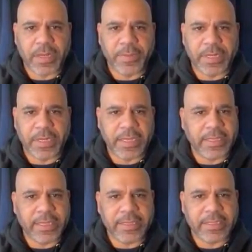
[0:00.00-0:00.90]
I mean, I
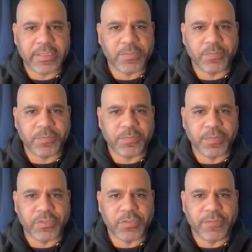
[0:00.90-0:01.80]
think it's
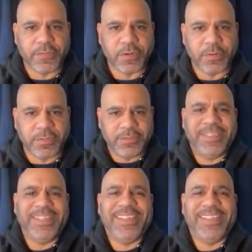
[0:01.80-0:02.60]
pretty straightforward.